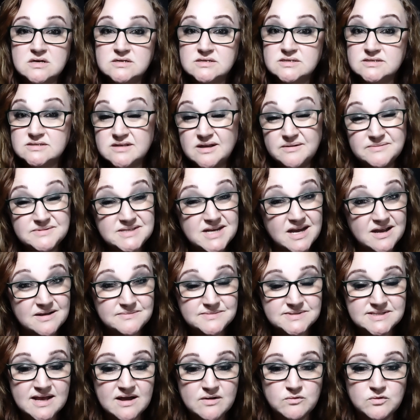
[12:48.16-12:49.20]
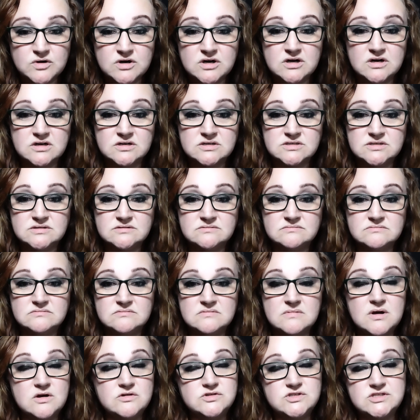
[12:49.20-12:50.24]
Sometimes that worked,
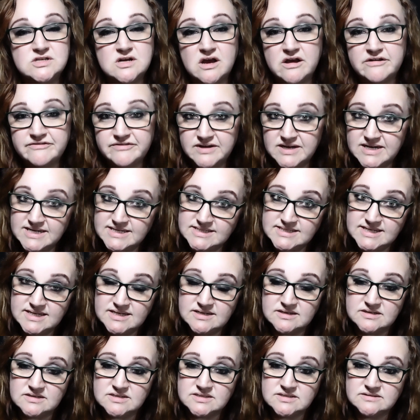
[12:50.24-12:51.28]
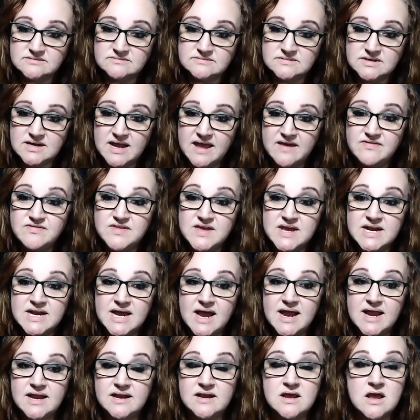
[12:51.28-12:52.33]
most often it didn't. And then
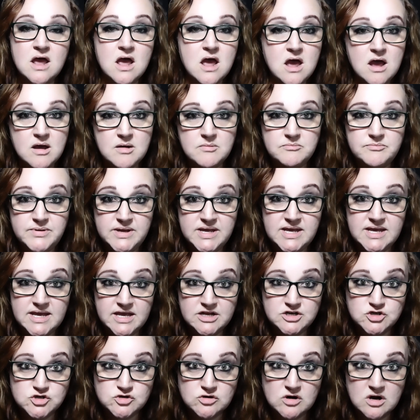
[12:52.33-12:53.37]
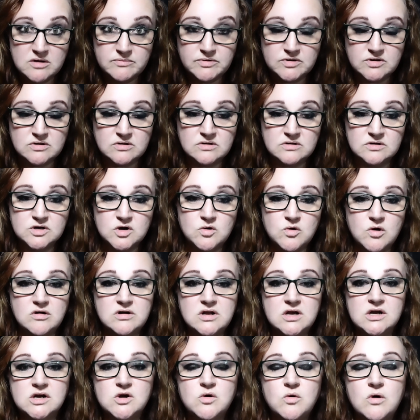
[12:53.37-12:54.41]
I'd be in trouble, quote
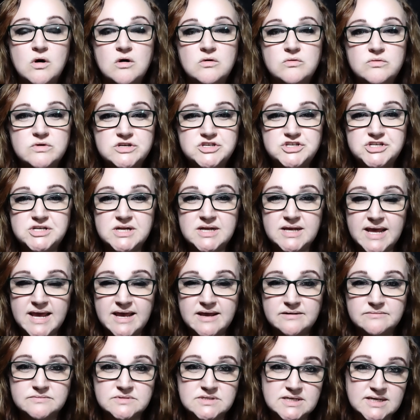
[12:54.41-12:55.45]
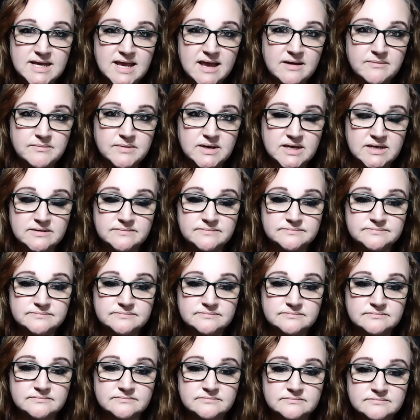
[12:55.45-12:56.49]
unquote, when she came to get me.
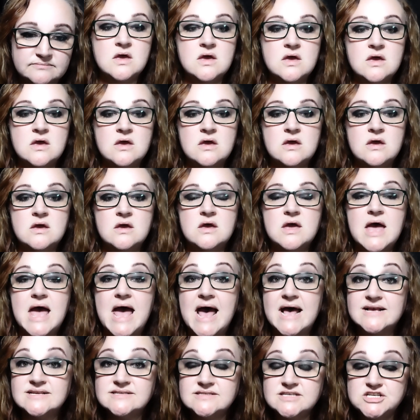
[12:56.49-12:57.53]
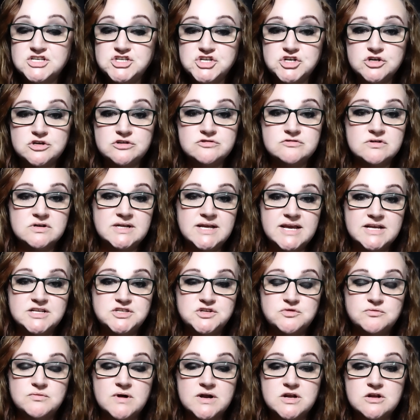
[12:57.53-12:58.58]
As the children get
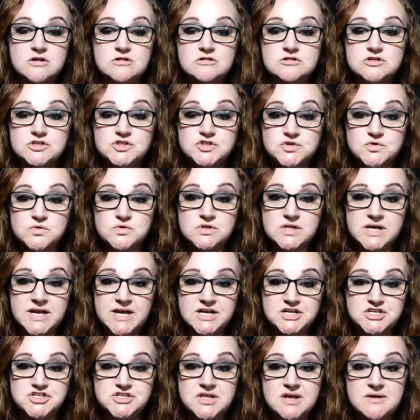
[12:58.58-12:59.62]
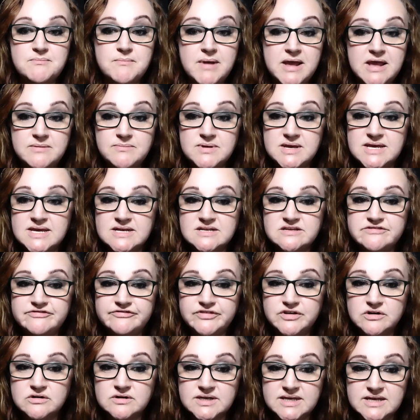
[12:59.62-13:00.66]
to regular school age, they may begin to
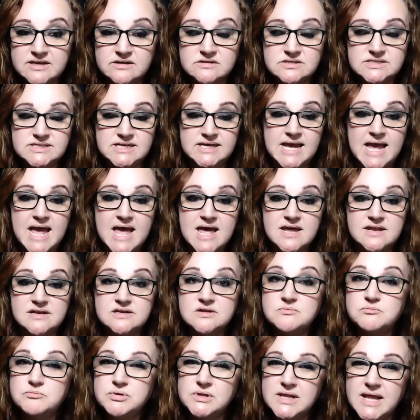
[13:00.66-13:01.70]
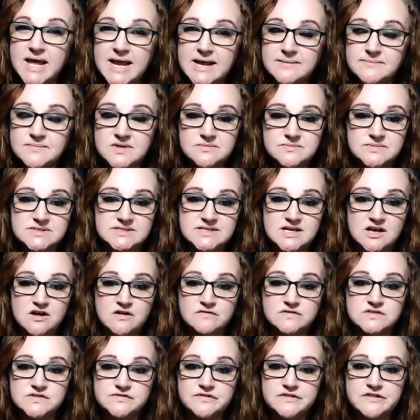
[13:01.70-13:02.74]
feel guilty and blame
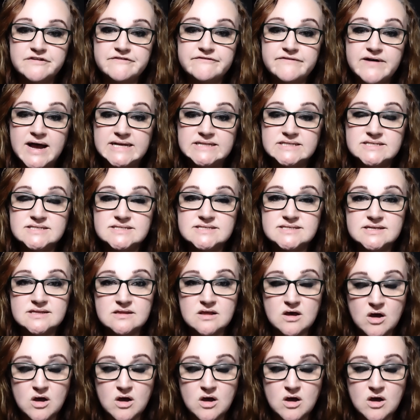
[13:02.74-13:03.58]
themselves for the violence in